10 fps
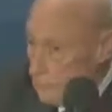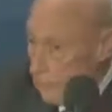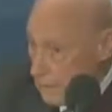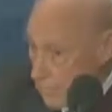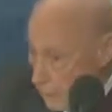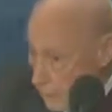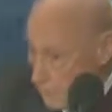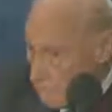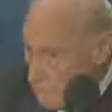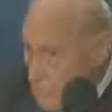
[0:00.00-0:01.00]
by
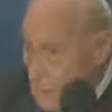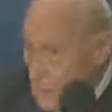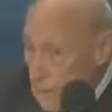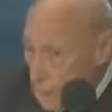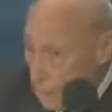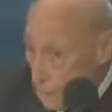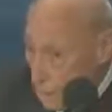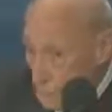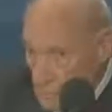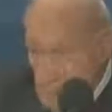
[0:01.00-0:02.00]
some, our
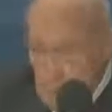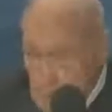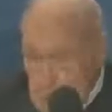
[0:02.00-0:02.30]
lead